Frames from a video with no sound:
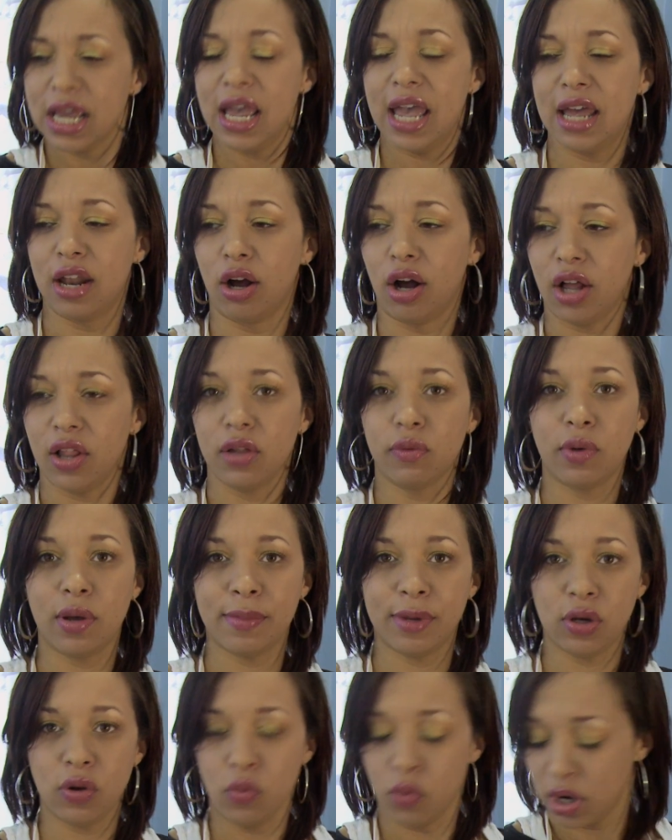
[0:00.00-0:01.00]
And all the
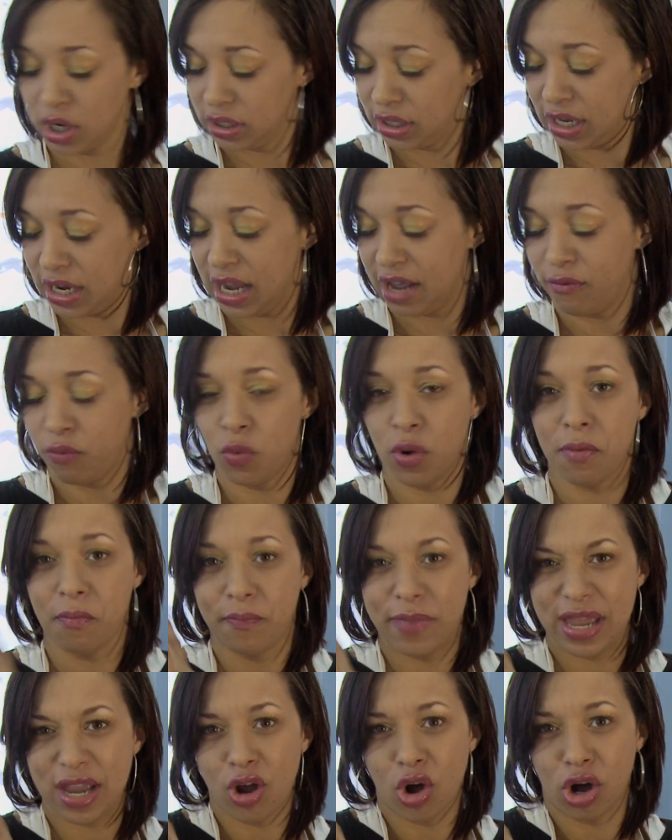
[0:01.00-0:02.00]
women who work there have one
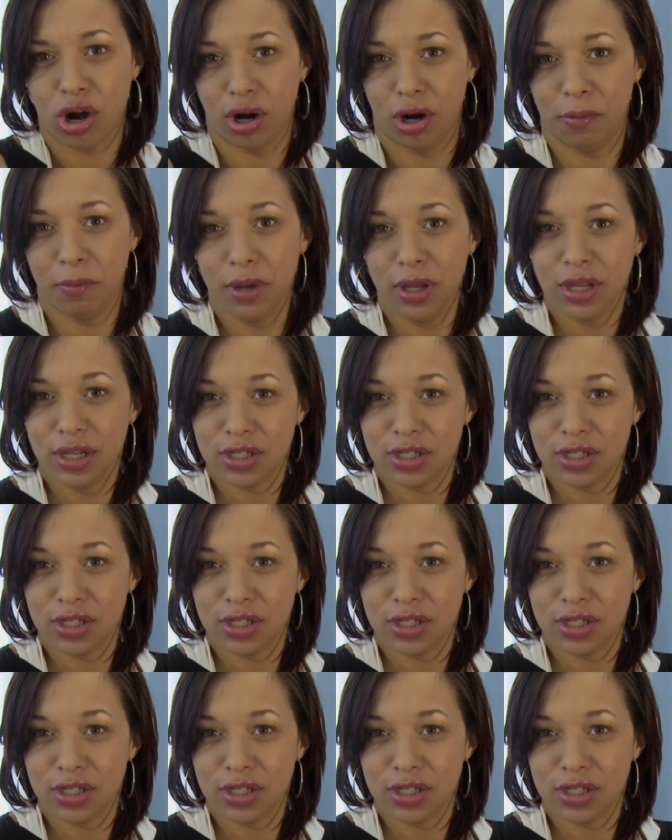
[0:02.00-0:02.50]
big arm.